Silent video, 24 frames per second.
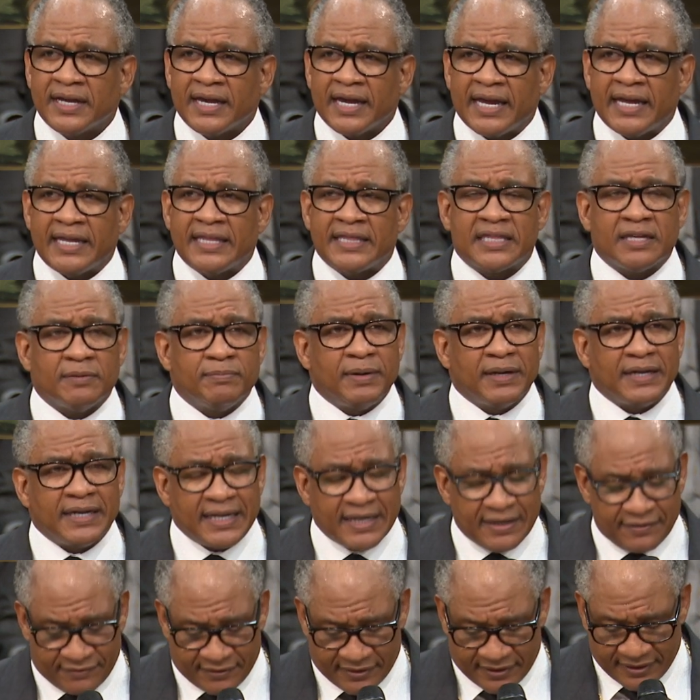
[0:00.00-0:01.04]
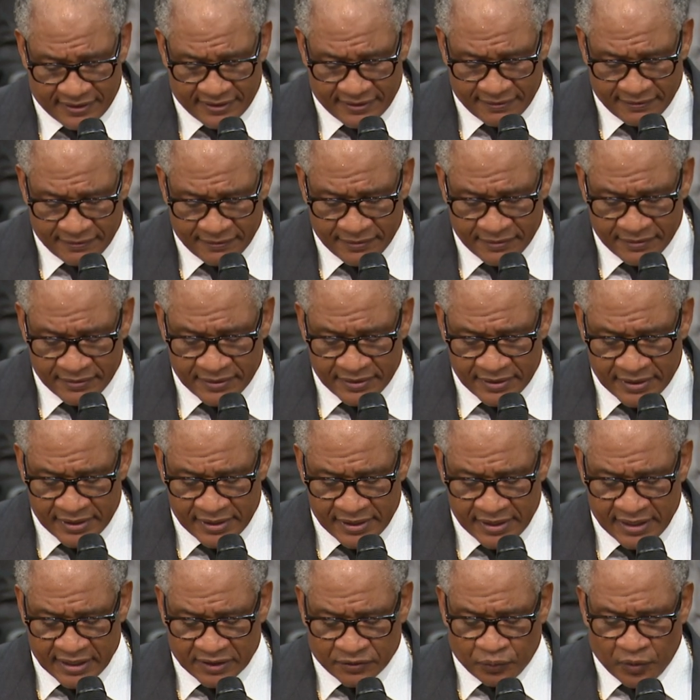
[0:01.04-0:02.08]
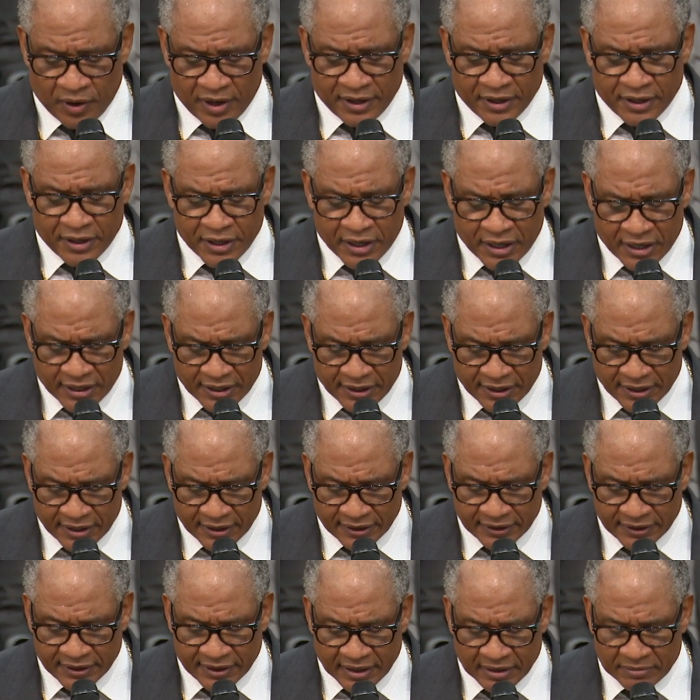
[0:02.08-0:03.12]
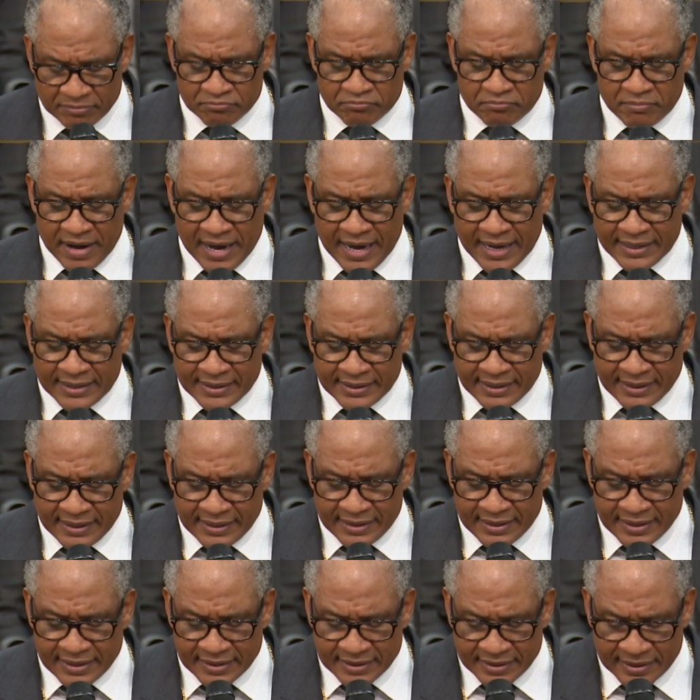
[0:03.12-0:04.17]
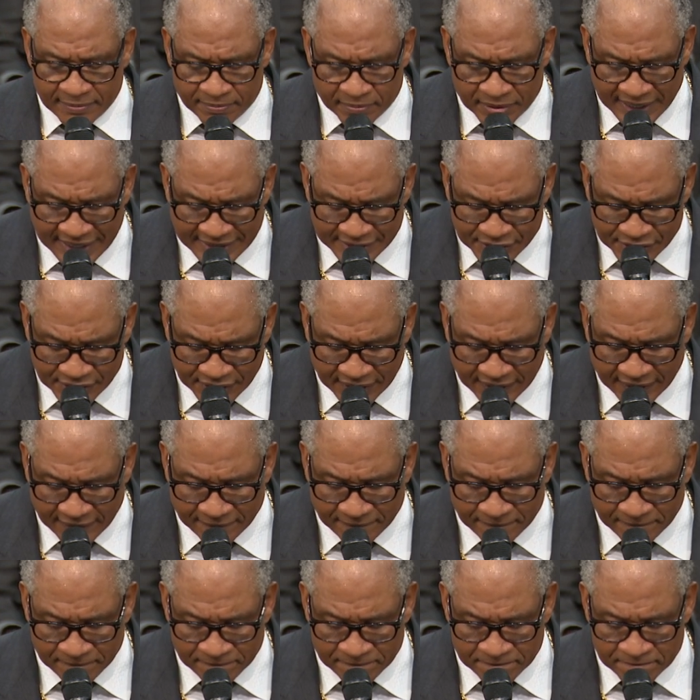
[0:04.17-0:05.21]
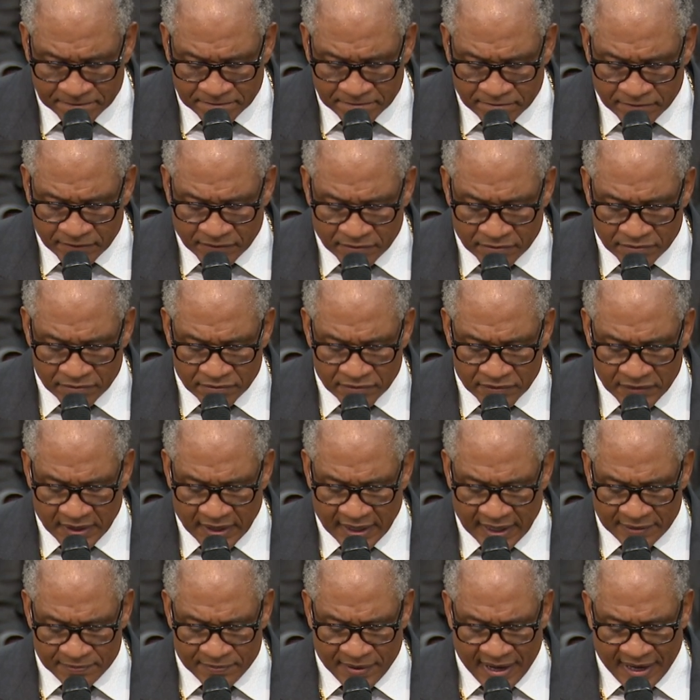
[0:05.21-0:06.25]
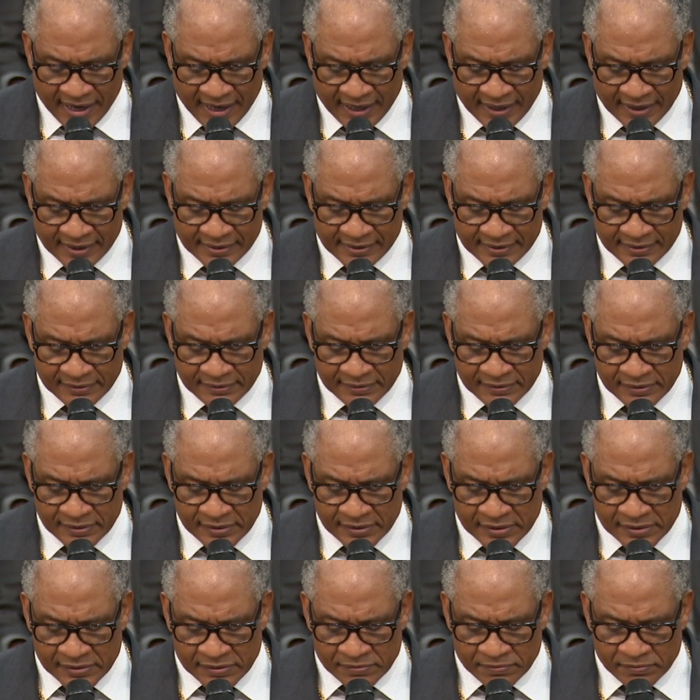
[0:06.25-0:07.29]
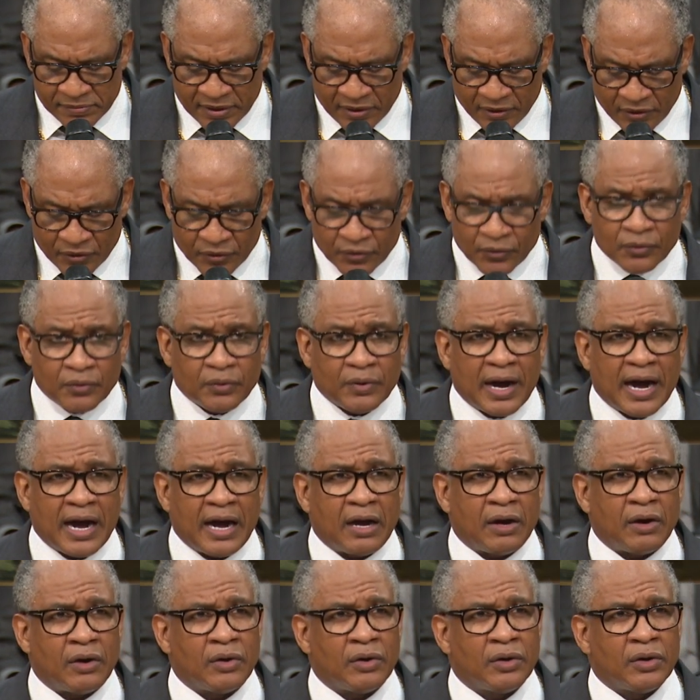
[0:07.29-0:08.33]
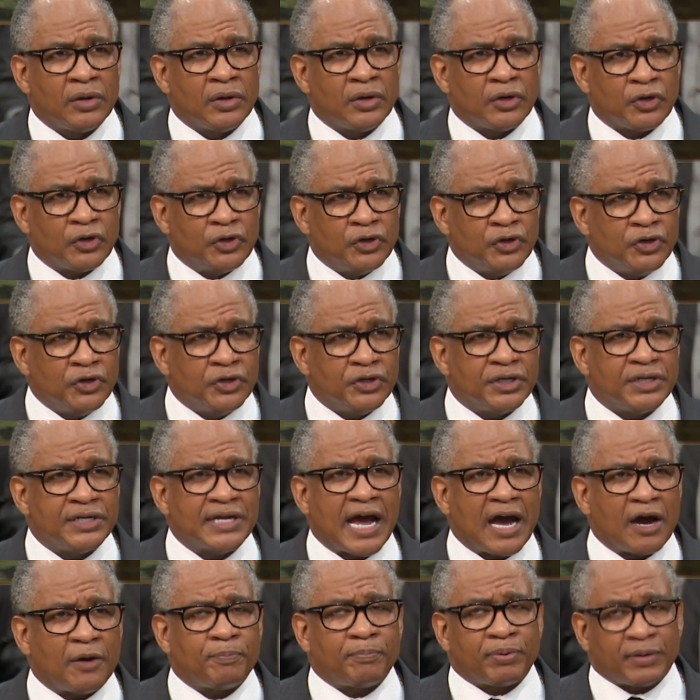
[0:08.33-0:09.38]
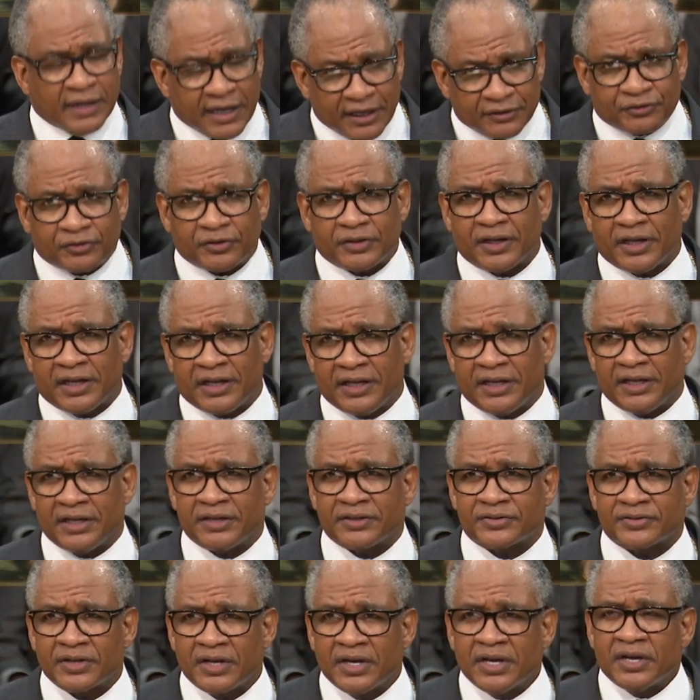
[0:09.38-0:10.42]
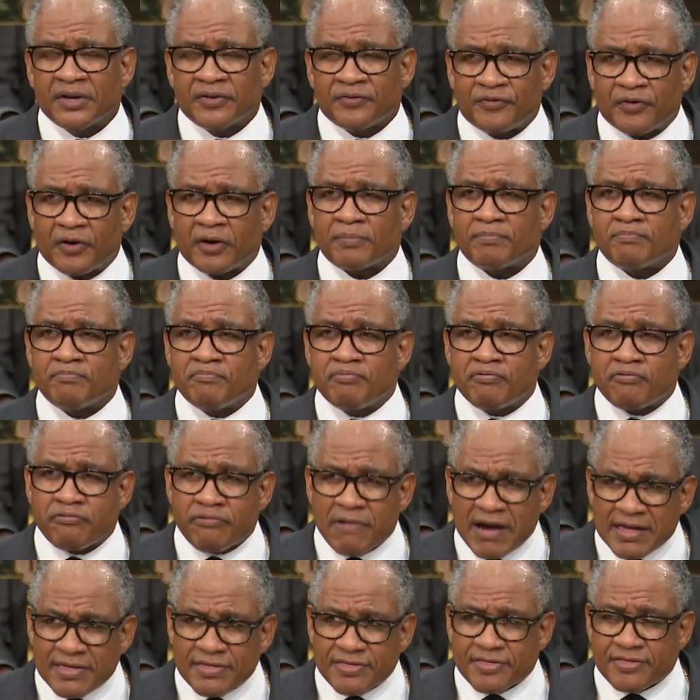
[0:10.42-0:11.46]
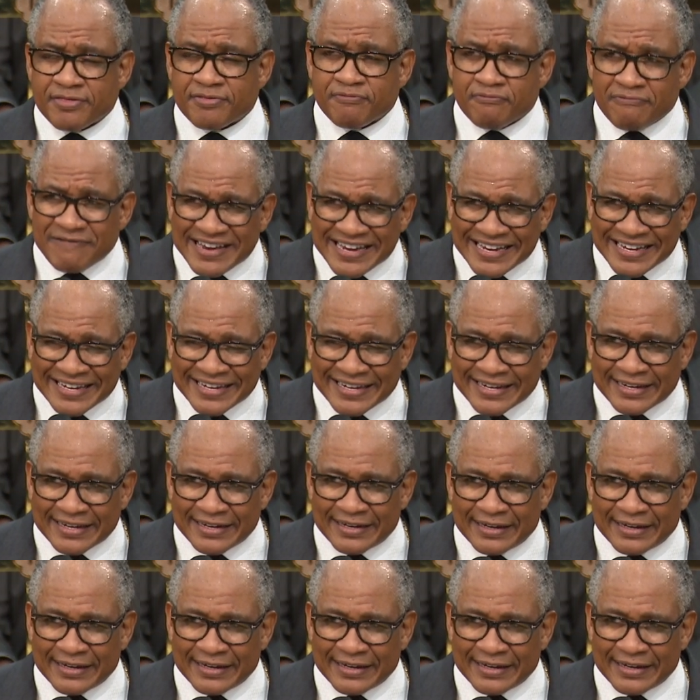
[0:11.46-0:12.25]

in the believer is where God commanded the blessing. Amen. Behold, how good and how pleasant it is for brethren,